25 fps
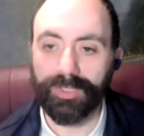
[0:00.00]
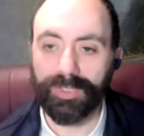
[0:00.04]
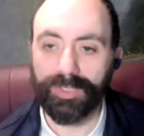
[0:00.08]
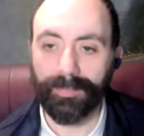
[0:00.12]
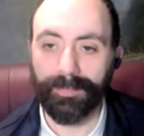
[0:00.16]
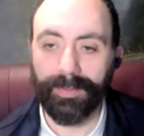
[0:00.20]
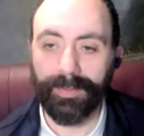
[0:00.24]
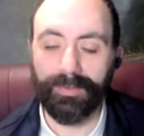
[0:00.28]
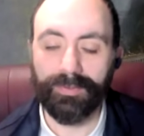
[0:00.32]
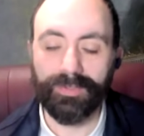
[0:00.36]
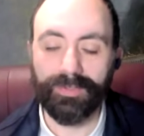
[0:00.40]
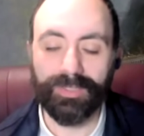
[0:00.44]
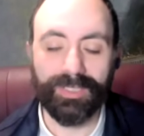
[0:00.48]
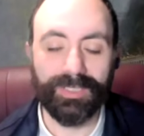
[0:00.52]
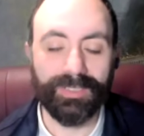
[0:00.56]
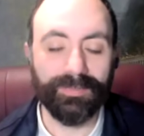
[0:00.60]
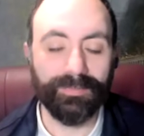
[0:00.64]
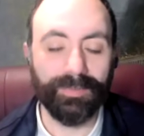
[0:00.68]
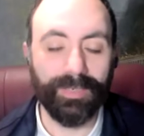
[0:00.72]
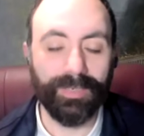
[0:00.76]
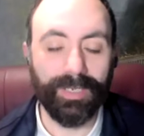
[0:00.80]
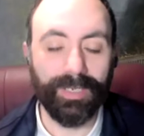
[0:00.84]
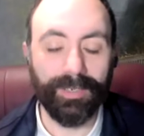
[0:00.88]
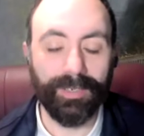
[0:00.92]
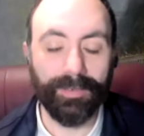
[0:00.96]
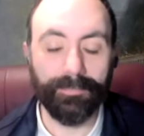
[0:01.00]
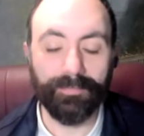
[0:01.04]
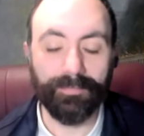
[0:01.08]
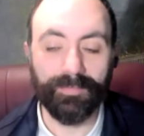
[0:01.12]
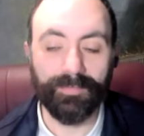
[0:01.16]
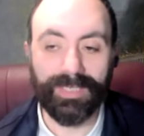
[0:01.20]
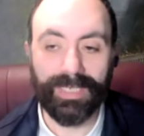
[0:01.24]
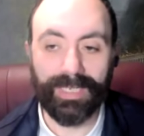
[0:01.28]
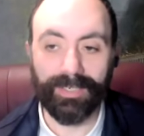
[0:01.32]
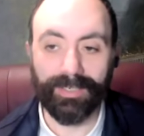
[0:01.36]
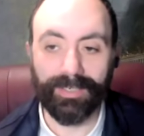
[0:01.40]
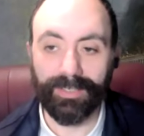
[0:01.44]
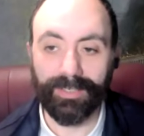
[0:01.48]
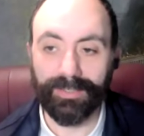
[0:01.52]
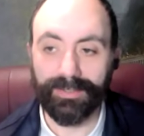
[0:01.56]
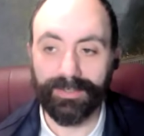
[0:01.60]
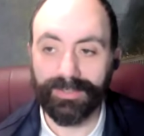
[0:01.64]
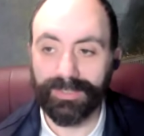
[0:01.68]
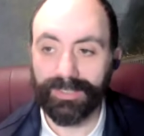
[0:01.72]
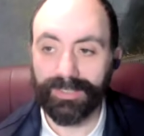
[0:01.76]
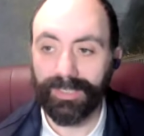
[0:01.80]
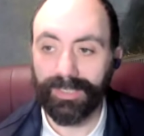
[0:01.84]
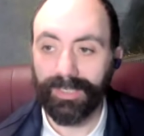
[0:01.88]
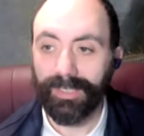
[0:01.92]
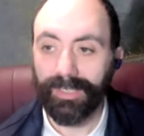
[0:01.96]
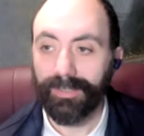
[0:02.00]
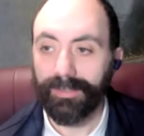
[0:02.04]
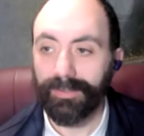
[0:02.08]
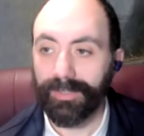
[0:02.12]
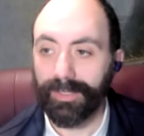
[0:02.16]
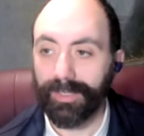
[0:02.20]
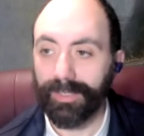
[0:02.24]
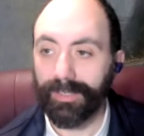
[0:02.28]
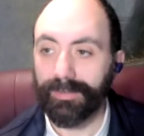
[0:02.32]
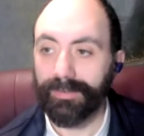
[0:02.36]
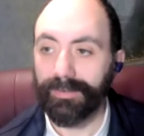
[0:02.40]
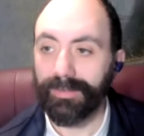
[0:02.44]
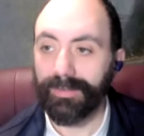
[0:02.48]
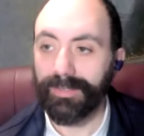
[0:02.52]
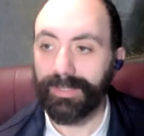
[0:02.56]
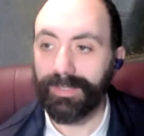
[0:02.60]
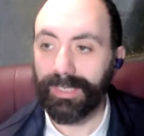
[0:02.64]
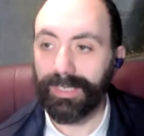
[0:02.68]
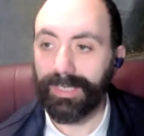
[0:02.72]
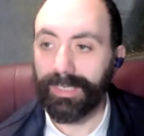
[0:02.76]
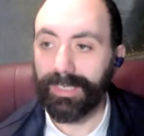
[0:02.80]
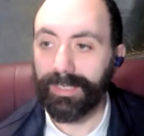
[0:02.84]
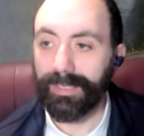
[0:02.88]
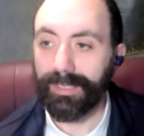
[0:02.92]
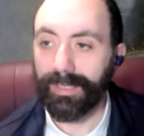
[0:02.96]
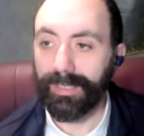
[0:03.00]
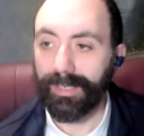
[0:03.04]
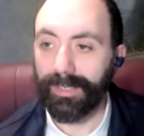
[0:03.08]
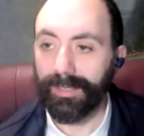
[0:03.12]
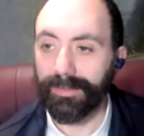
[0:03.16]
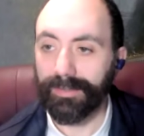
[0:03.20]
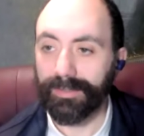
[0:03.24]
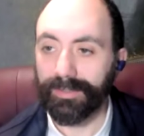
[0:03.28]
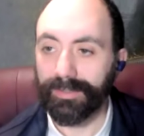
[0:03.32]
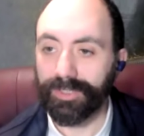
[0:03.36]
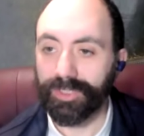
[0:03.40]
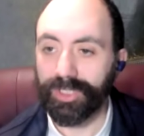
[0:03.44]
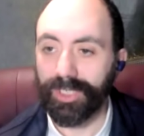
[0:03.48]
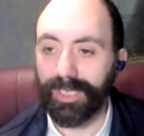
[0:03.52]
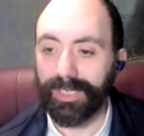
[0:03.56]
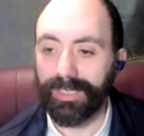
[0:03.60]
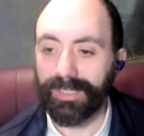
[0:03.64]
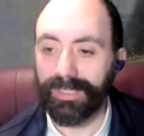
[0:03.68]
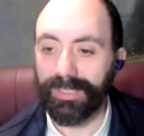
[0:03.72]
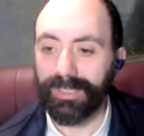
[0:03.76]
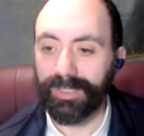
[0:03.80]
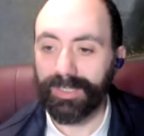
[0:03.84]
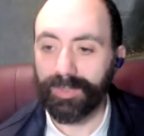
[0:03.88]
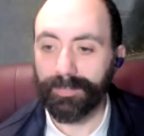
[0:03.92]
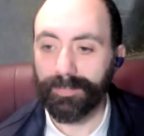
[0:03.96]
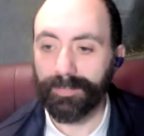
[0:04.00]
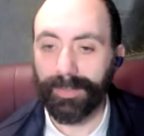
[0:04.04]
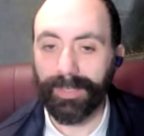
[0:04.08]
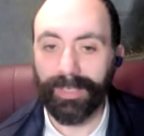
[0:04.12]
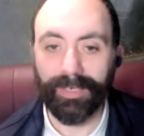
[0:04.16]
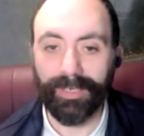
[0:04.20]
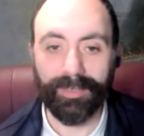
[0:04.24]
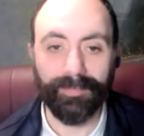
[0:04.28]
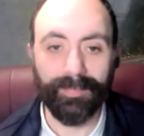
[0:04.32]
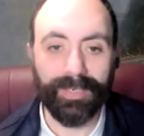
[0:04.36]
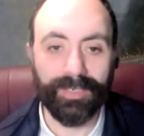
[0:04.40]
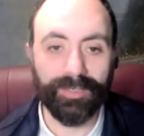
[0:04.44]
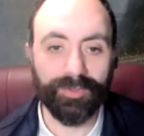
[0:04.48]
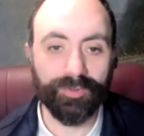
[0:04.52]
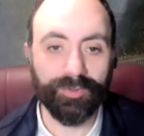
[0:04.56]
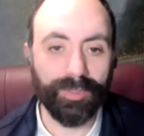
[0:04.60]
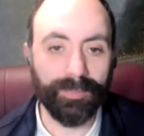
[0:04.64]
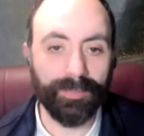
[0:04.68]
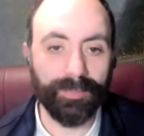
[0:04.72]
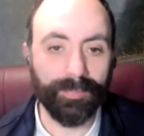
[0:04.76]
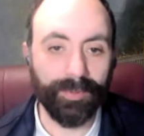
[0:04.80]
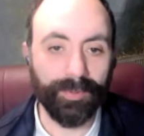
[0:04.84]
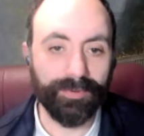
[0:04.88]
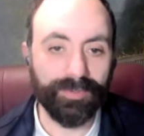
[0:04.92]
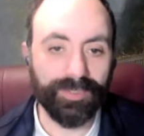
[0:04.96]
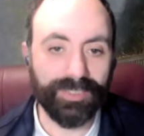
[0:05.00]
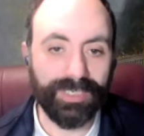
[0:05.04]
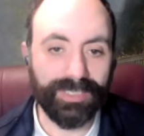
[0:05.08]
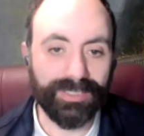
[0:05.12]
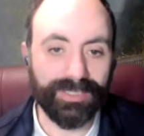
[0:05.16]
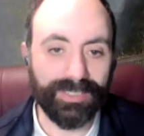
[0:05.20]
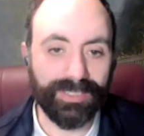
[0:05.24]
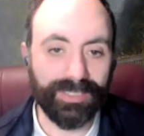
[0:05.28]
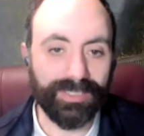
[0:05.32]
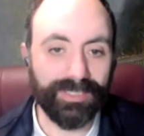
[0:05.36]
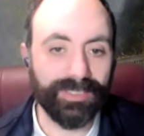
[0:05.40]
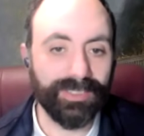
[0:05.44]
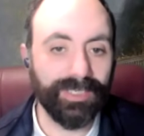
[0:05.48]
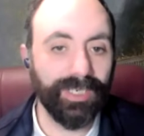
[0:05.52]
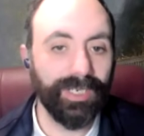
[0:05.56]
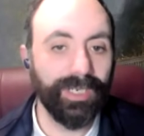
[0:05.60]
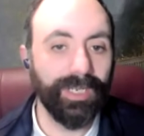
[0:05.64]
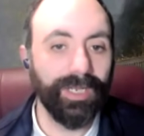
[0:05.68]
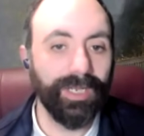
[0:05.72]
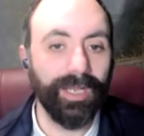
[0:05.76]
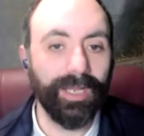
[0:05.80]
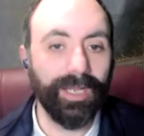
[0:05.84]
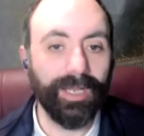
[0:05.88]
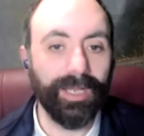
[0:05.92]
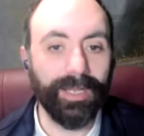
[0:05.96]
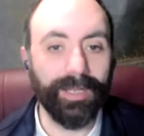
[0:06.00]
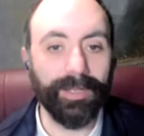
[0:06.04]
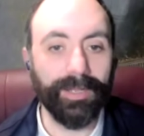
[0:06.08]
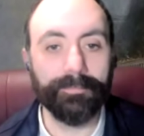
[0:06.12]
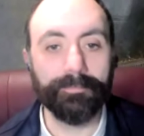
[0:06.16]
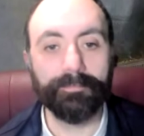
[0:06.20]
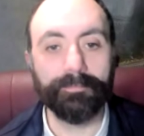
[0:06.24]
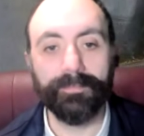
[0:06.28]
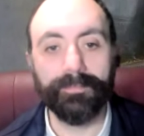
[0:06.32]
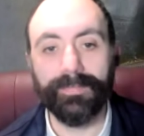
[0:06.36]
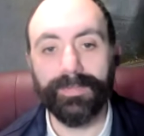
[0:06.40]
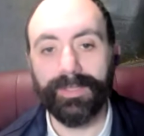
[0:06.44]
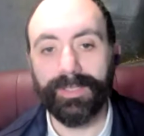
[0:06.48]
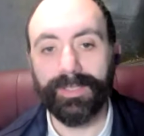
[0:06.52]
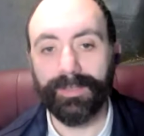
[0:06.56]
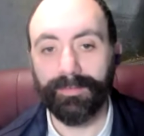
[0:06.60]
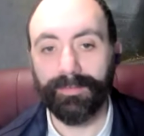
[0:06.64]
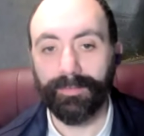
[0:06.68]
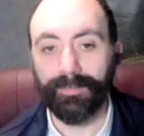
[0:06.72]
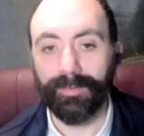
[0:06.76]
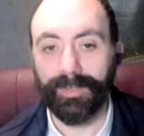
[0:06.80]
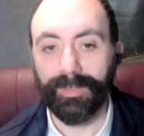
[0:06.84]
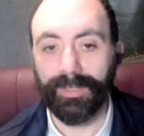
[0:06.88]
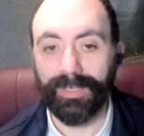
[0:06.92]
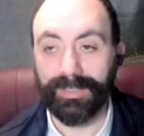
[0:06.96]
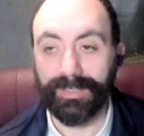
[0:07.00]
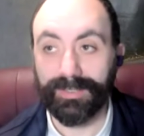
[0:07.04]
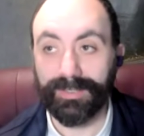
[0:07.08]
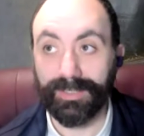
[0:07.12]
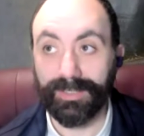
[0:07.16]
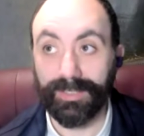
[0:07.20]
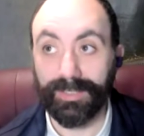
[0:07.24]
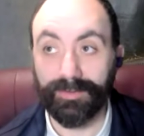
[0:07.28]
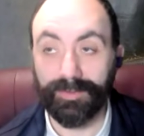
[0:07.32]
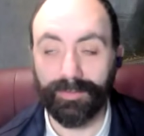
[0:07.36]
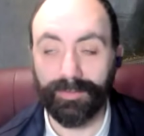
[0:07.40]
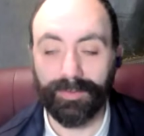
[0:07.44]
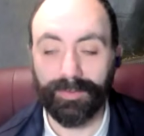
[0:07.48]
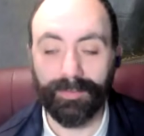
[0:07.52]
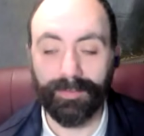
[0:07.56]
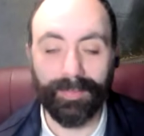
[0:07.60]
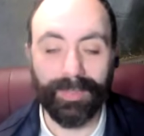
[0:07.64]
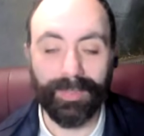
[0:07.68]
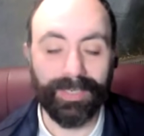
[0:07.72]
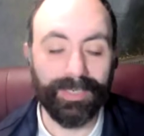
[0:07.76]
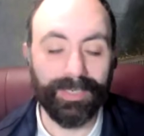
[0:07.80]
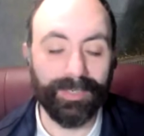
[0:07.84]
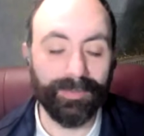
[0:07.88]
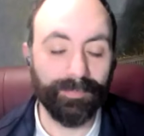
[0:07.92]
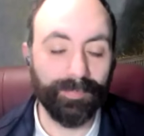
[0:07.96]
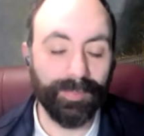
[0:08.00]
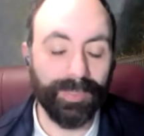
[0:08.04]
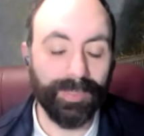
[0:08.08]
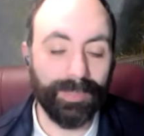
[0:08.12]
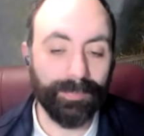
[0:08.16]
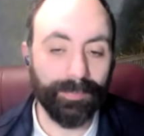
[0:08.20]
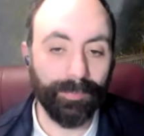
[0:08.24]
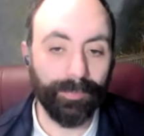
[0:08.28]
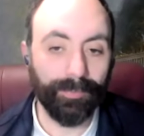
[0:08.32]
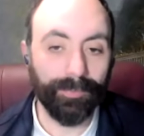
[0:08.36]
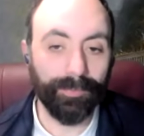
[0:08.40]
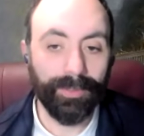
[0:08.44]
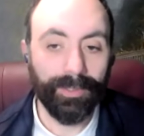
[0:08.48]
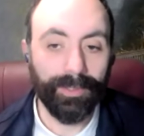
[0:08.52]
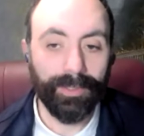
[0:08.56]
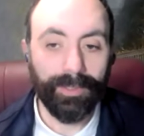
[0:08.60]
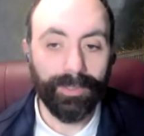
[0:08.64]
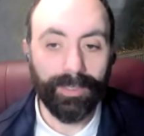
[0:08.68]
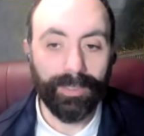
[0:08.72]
supposed delegates than the Chinese parliamentary processes. That's a country with 1 billion people.